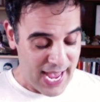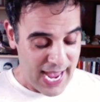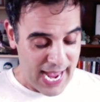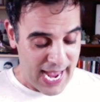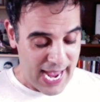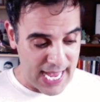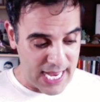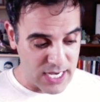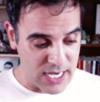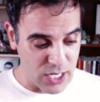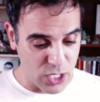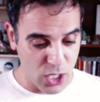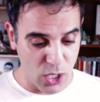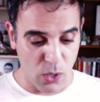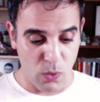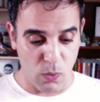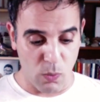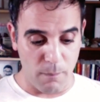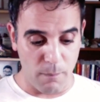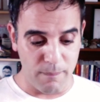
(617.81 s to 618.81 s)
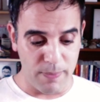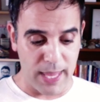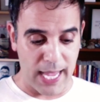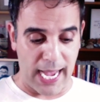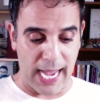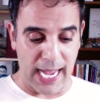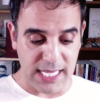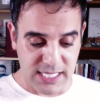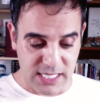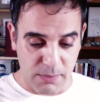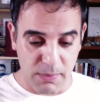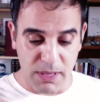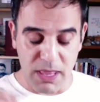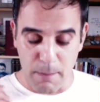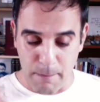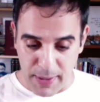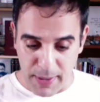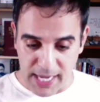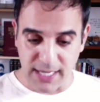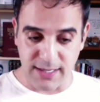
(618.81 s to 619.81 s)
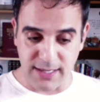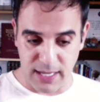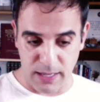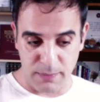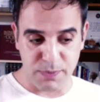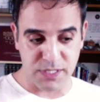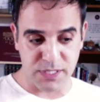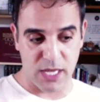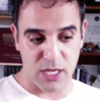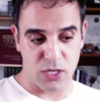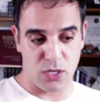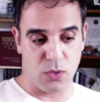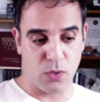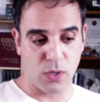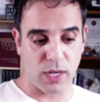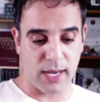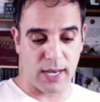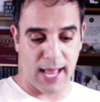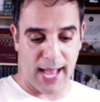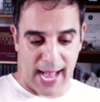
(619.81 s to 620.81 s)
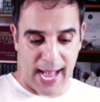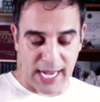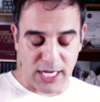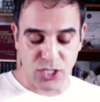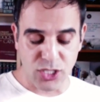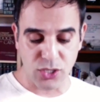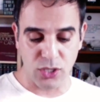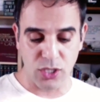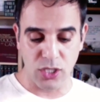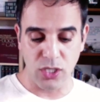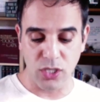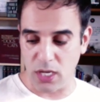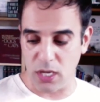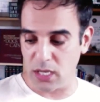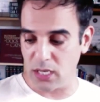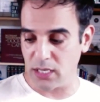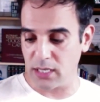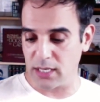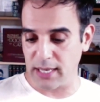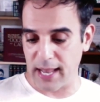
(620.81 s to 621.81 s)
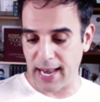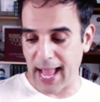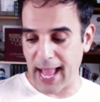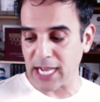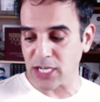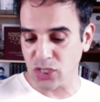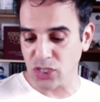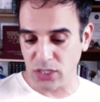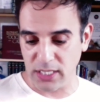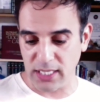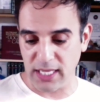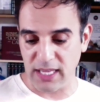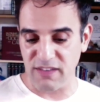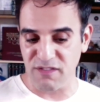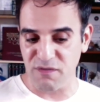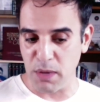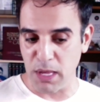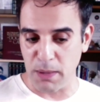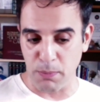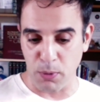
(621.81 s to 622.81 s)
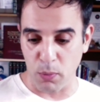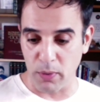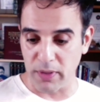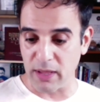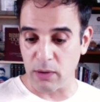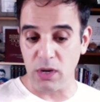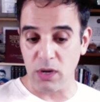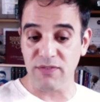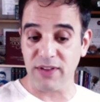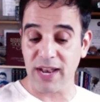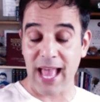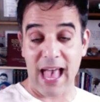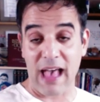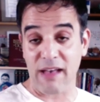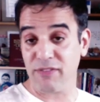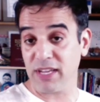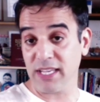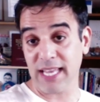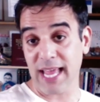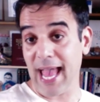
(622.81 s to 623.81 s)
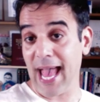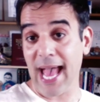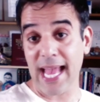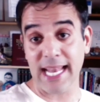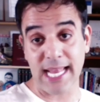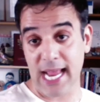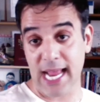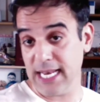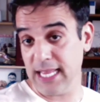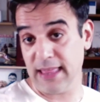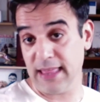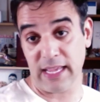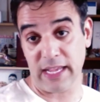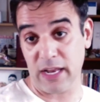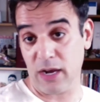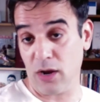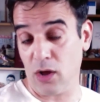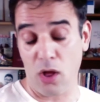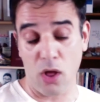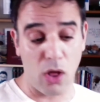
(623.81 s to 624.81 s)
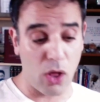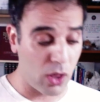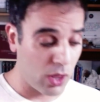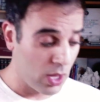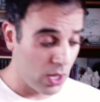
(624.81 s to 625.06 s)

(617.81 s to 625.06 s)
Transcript: And, you know, some of the big tips that you can actually give people without even having to add anything at all